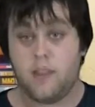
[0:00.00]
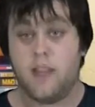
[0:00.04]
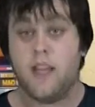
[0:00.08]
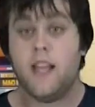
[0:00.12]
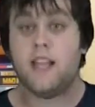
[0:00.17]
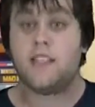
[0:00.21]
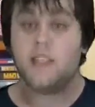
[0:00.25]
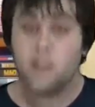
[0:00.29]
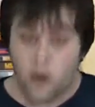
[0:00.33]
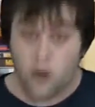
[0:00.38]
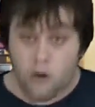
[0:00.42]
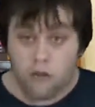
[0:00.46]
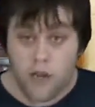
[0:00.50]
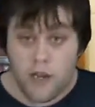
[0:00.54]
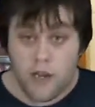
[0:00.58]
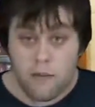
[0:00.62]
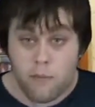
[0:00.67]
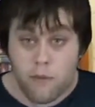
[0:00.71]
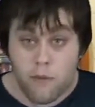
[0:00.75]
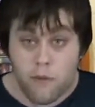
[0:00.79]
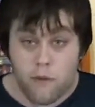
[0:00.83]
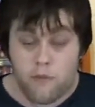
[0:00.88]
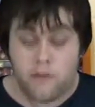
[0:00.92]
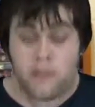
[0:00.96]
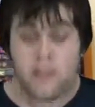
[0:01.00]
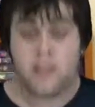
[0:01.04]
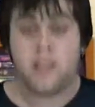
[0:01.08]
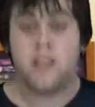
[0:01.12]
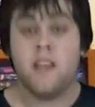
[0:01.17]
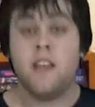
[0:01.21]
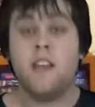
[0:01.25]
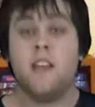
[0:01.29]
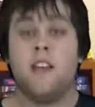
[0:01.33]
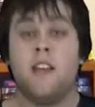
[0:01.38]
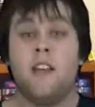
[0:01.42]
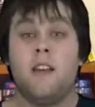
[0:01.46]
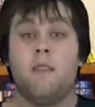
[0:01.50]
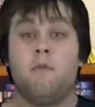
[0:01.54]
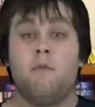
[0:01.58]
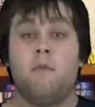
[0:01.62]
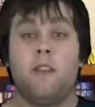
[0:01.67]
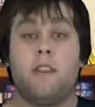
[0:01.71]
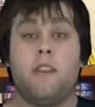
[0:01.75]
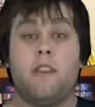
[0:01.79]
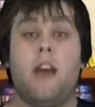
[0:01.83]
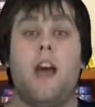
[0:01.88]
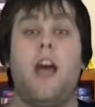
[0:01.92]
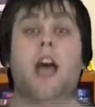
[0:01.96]
It's an alright movie
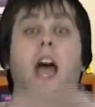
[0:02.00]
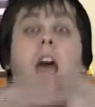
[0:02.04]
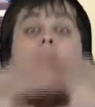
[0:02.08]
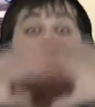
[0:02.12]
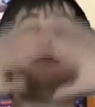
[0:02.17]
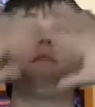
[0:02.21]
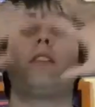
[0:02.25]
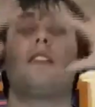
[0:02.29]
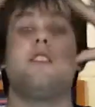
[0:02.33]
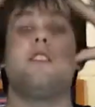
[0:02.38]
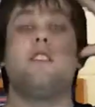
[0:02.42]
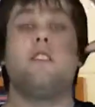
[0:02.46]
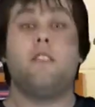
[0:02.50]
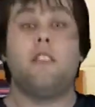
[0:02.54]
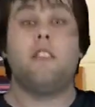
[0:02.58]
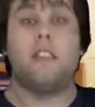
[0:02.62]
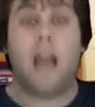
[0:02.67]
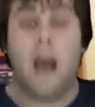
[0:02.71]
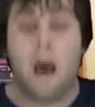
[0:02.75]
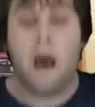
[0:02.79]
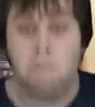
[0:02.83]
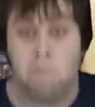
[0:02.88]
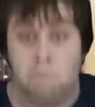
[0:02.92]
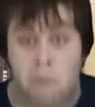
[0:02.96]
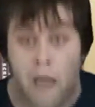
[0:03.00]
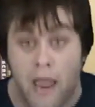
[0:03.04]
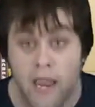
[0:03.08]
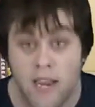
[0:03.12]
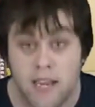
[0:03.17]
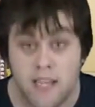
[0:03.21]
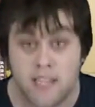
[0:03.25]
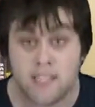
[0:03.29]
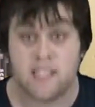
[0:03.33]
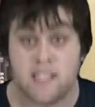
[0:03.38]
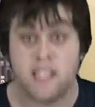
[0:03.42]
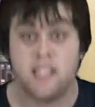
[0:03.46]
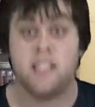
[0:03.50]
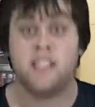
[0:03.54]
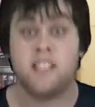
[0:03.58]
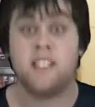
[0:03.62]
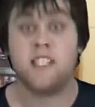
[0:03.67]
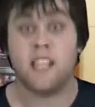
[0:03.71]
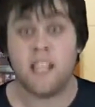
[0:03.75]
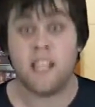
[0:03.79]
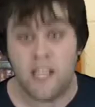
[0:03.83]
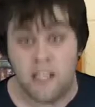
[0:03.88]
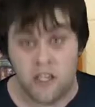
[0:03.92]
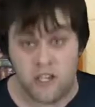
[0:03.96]
with absolutely amazing
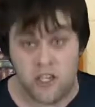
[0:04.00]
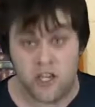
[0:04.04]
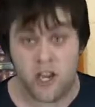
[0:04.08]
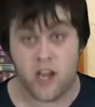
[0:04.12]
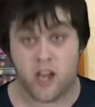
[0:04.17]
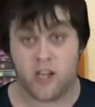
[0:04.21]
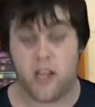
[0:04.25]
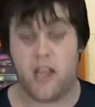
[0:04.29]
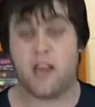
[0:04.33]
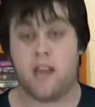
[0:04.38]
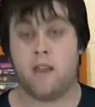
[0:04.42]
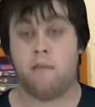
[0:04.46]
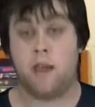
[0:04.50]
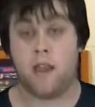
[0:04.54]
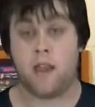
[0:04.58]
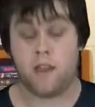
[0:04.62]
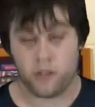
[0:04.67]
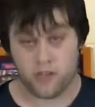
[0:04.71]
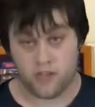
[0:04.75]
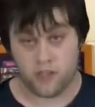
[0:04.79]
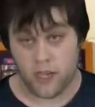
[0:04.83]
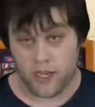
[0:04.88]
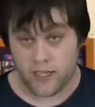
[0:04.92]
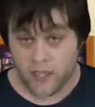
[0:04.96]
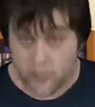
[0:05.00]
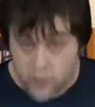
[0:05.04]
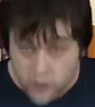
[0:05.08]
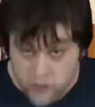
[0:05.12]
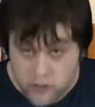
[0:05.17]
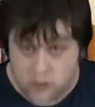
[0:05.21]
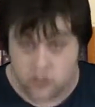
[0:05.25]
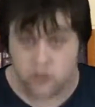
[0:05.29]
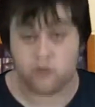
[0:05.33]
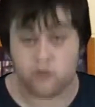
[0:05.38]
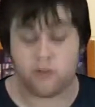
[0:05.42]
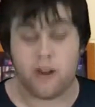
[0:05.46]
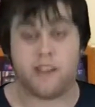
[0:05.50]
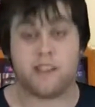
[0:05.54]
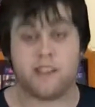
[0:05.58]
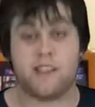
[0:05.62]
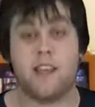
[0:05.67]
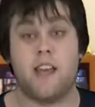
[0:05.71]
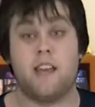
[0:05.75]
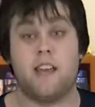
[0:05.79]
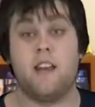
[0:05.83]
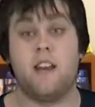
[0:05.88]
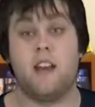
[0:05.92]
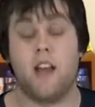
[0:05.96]
CGI animation. I cannot stress
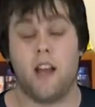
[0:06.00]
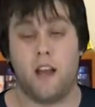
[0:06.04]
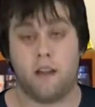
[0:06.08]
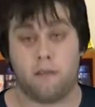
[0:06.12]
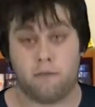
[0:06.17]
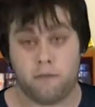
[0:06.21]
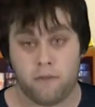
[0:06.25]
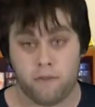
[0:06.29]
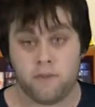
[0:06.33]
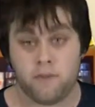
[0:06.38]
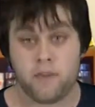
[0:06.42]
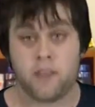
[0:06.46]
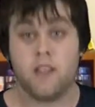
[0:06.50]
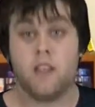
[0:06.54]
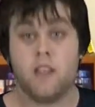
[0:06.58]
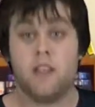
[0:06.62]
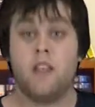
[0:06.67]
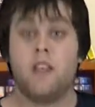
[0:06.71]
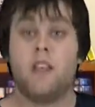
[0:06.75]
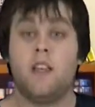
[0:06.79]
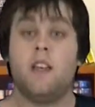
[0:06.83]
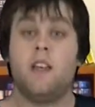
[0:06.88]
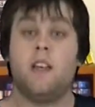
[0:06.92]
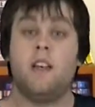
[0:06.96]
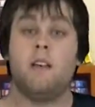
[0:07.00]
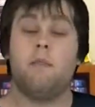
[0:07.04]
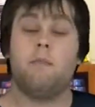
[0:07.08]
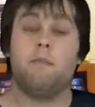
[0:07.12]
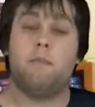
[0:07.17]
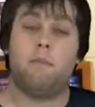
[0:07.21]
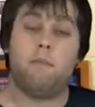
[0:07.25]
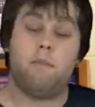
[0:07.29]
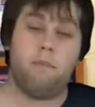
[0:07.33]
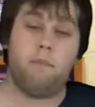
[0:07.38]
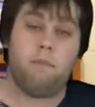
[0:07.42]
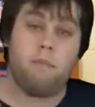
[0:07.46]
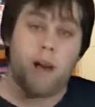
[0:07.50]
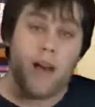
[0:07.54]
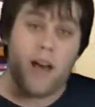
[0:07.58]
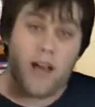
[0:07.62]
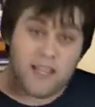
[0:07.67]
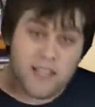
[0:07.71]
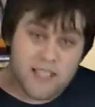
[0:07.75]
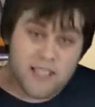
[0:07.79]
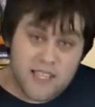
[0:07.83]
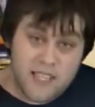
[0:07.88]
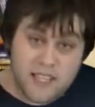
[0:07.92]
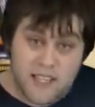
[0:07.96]
that enough.
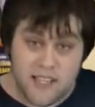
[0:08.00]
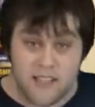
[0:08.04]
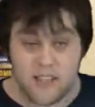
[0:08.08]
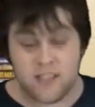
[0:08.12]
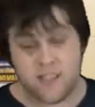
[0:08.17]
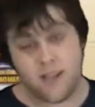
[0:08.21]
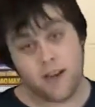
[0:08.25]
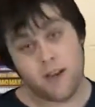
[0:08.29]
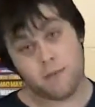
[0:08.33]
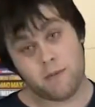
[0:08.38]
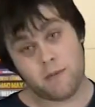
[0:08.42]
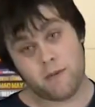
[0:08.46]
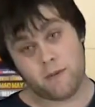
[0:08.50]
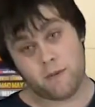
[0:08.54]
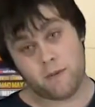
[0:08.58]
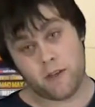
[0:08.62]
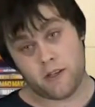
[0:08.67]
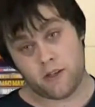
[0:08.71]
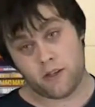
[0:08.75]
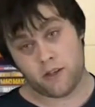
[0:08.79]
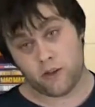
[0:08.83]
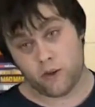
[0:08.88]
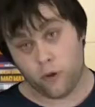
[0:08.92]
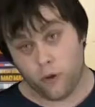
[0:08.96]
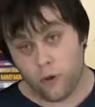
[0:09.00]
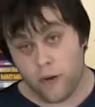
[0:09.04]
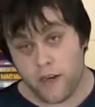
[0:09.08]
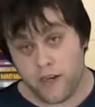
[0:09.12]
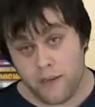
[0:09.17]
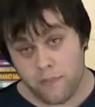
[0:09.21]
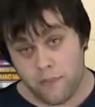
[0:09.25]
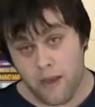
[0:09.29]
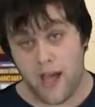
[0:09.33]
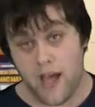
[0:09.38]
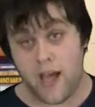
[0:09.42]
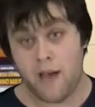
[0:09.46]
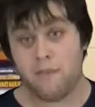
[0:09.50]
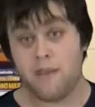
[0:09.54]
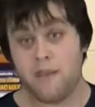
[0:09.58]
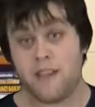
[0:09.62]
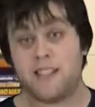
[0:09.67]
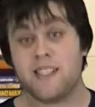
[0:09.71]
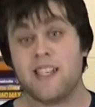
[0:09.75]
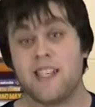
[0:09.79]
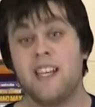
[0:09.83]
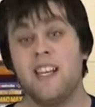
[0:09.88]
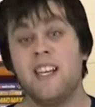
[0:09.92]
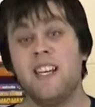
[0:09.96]
But in terms of the story
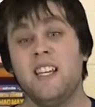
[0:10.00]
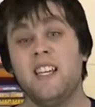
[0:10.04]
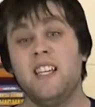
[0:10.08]
department,